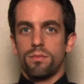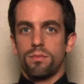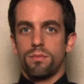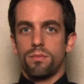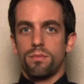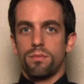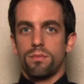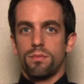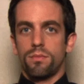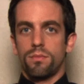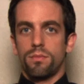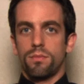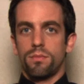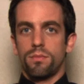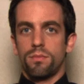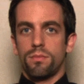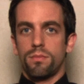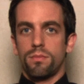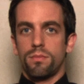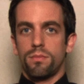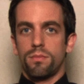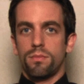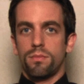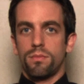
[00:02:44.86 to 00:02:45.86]

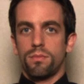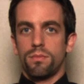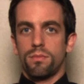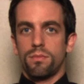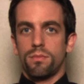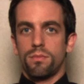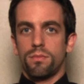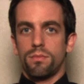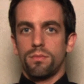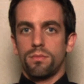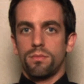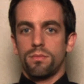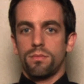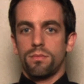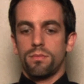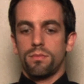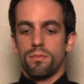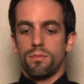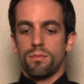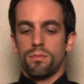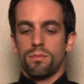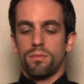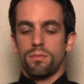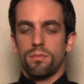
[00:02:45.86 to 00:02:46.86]

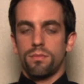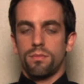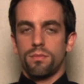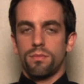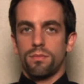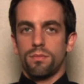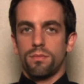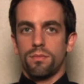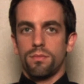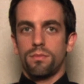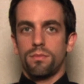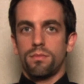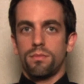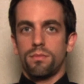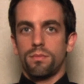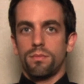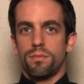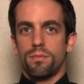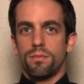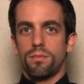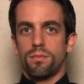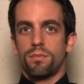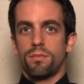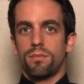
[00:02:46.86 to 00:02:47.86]

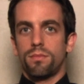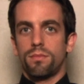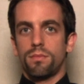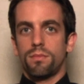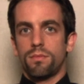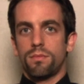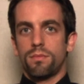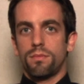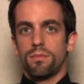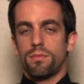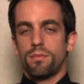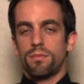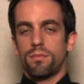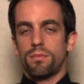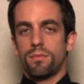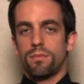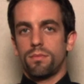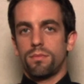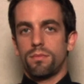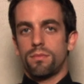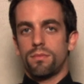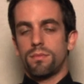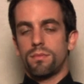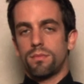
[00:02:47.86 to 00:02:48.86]

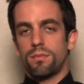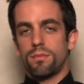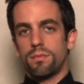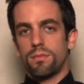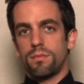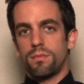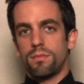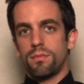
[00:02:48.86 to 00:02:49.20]
Nothing is said.